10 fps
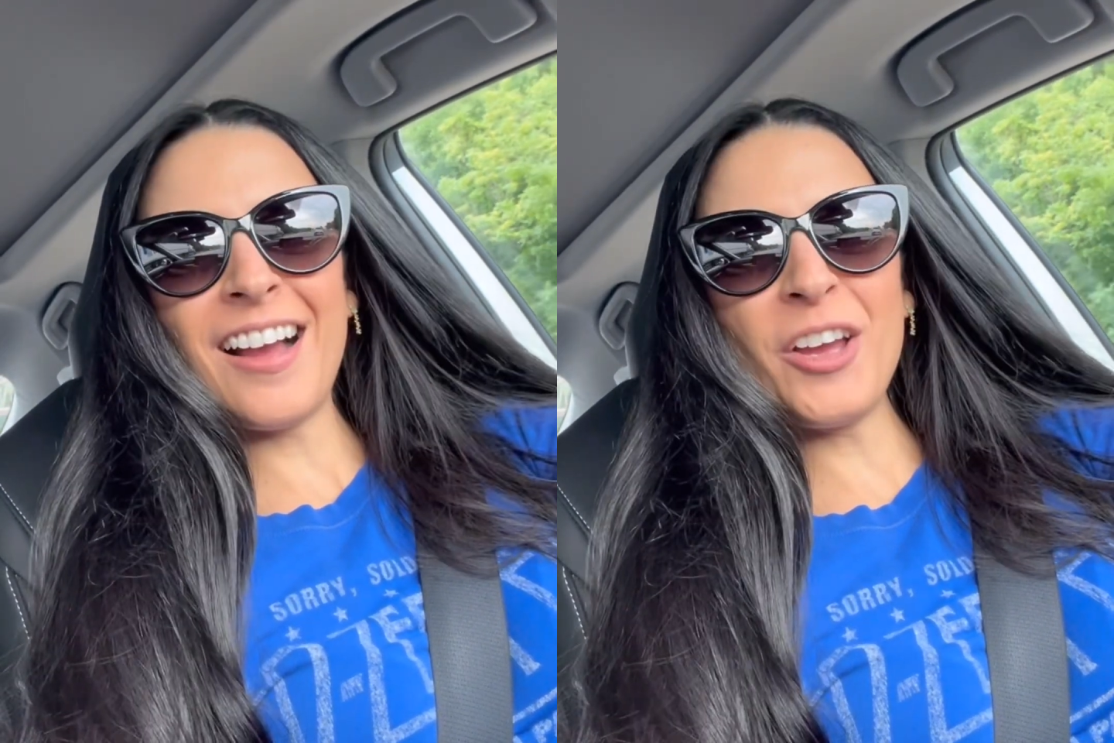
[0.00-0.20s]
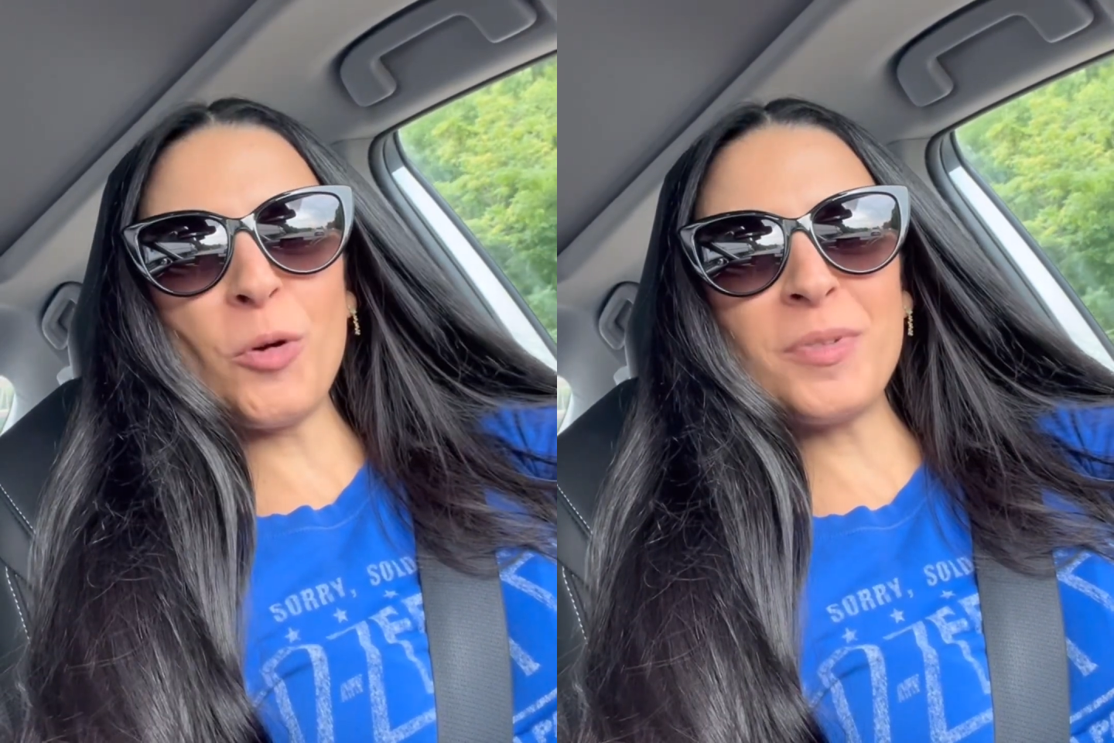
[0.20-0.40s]

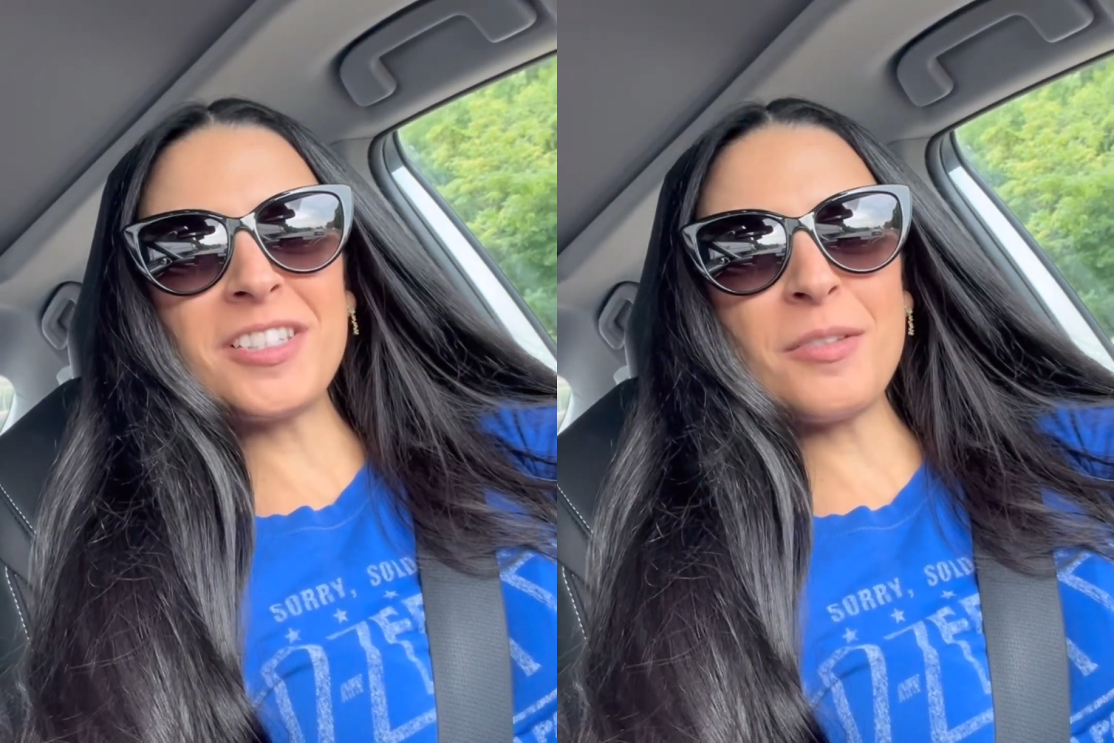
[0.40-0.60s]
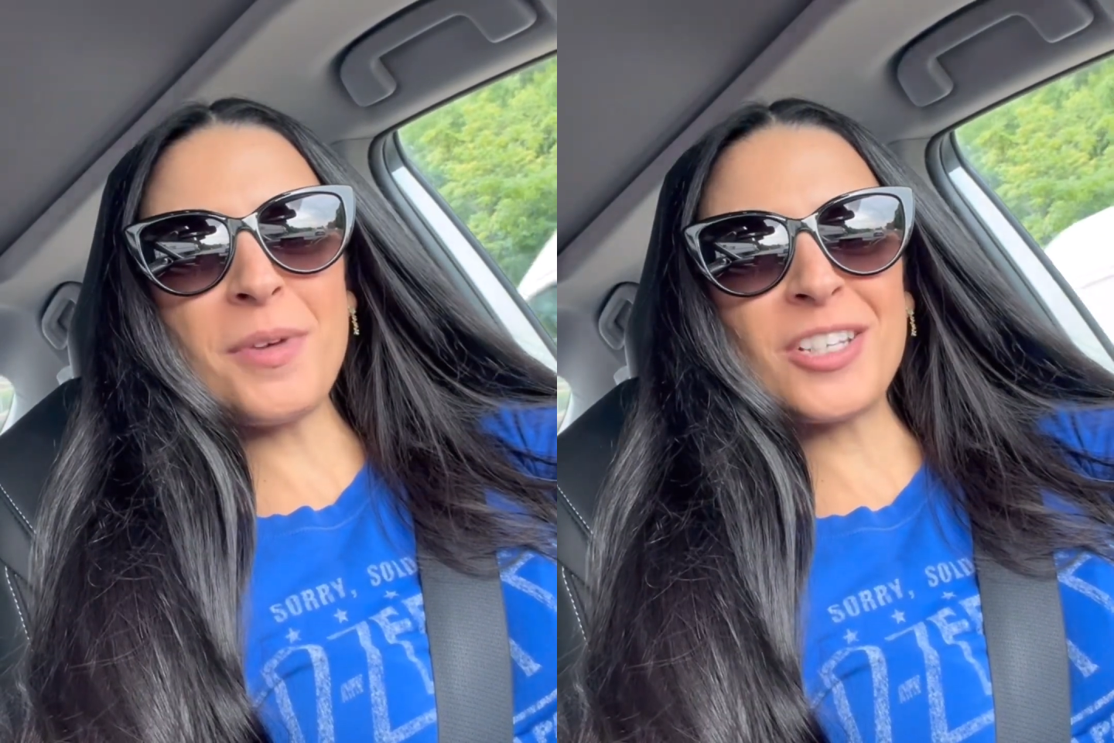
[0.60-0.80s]
I hope
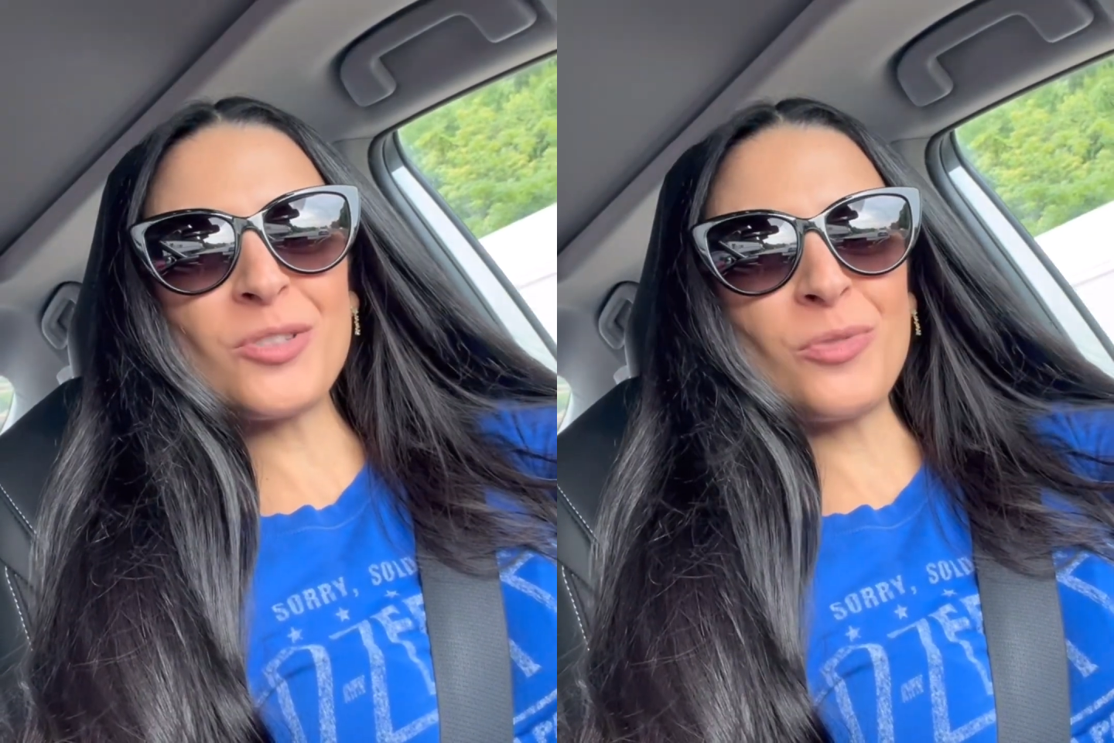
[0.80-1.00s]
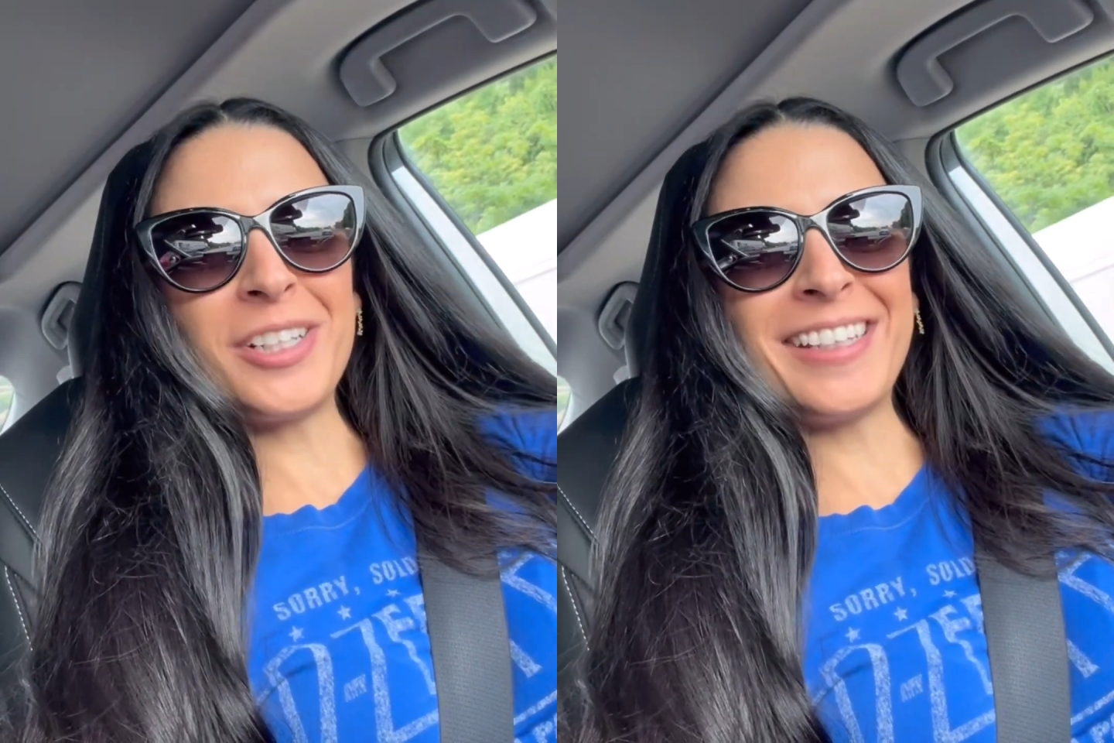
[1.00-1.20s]
it's the
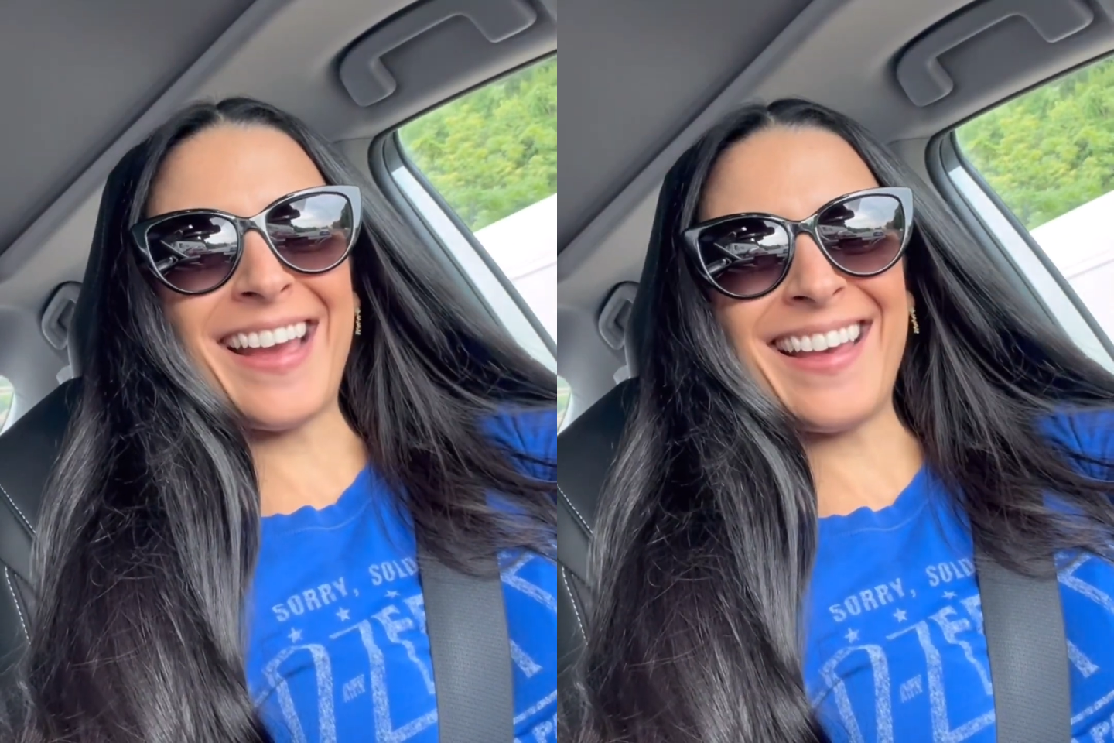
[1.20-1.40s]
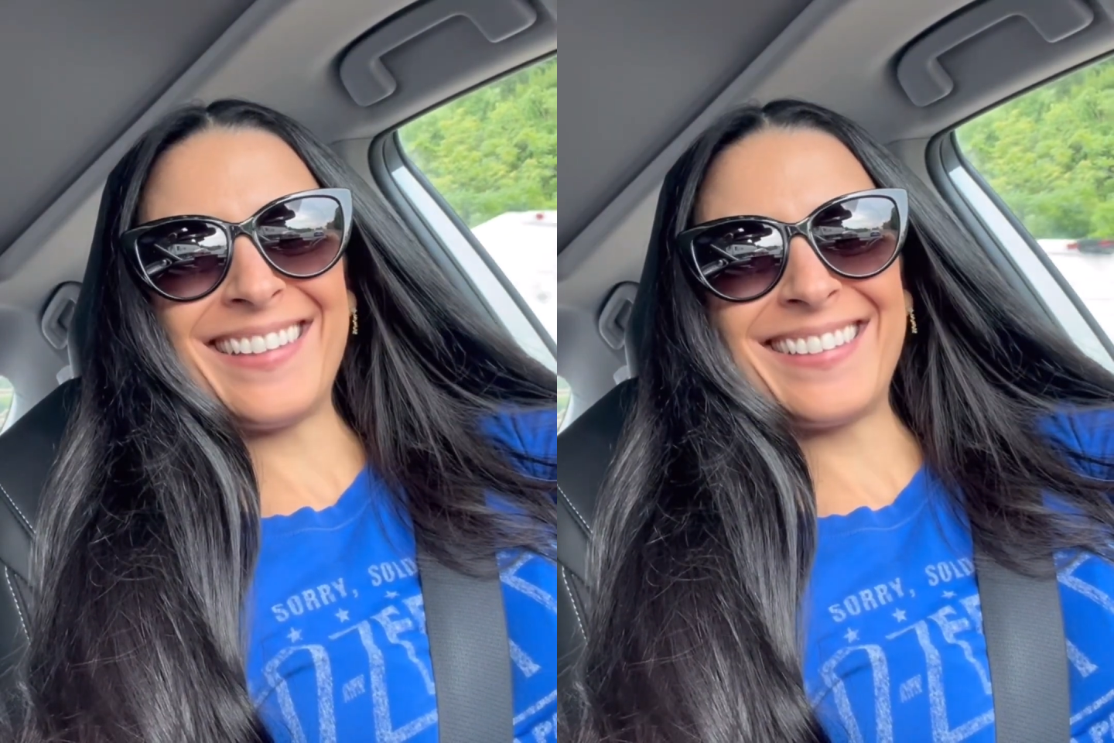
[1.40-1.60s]
best one
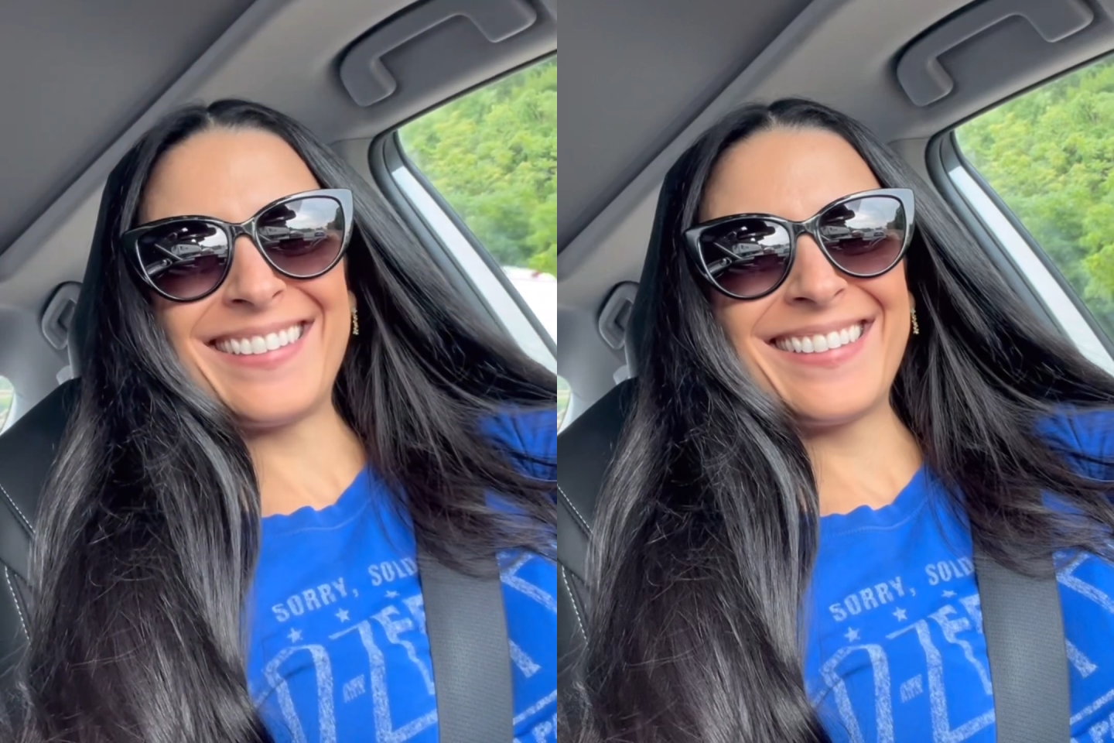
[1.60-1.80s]
yet.